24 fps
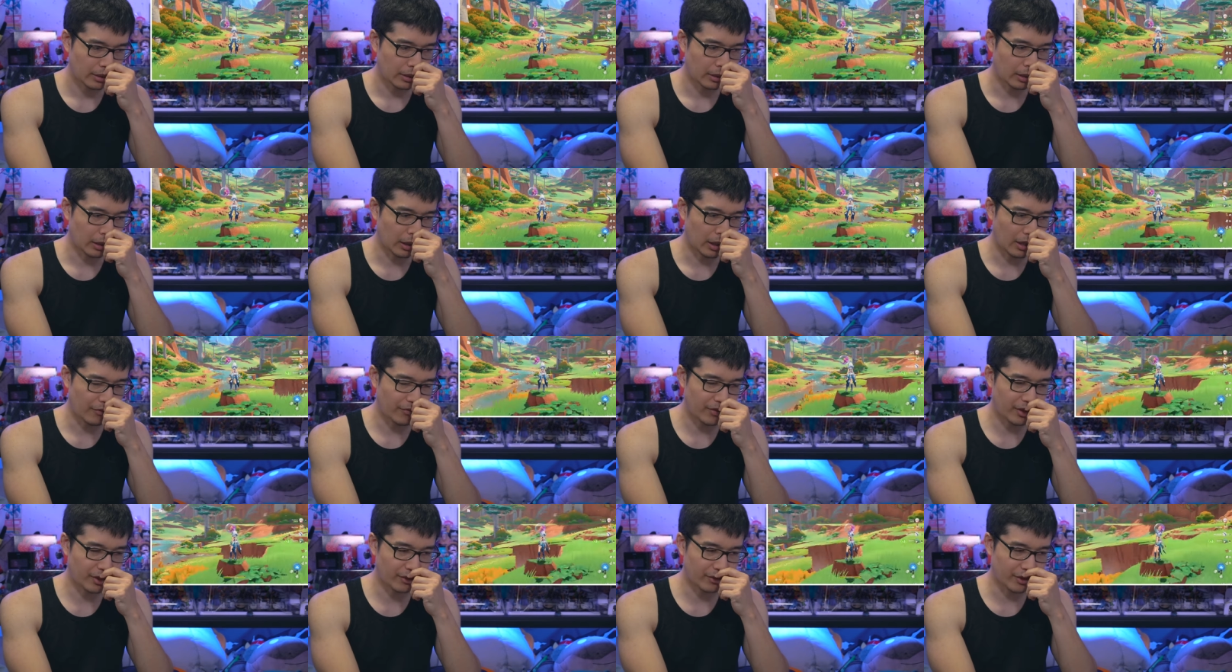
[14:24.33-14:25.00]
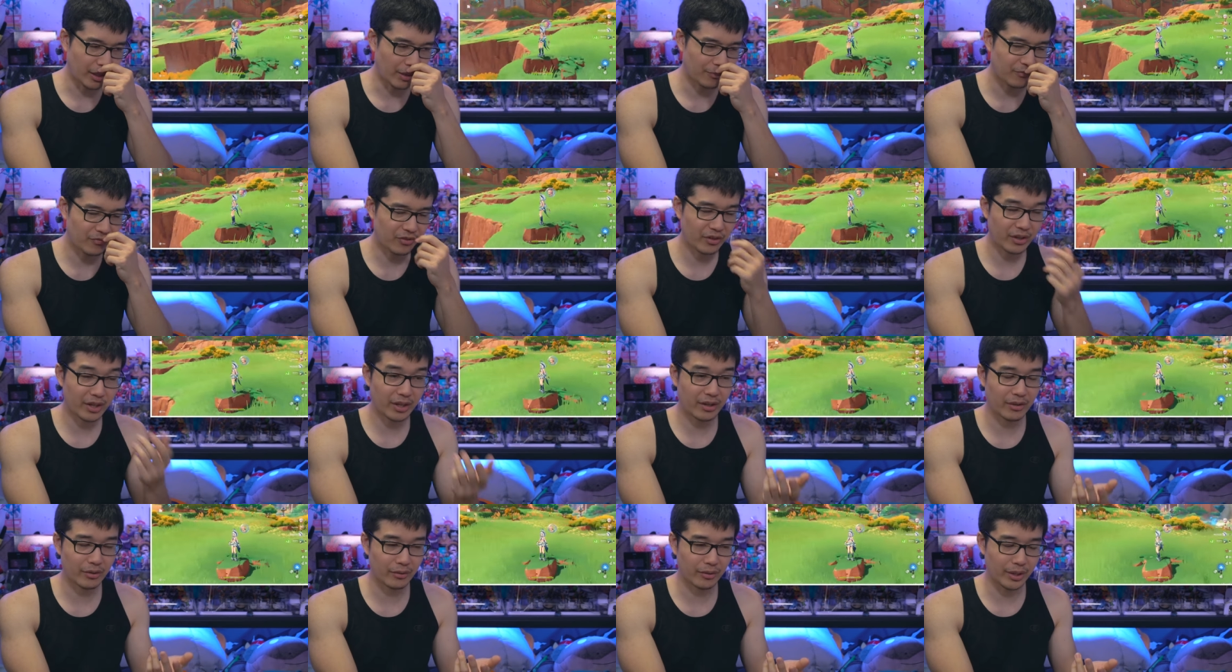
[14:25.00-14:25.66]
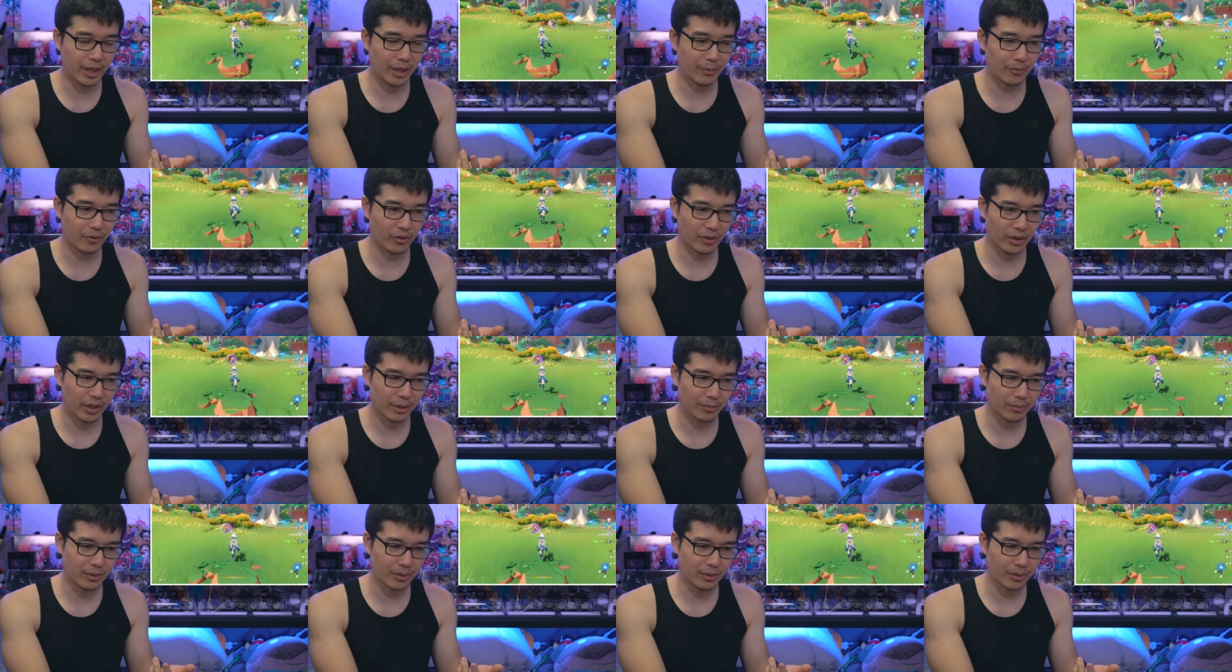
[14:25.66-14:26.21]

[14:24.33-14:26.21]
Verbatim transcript: Uh, I forget her, I'm forgetting her name already,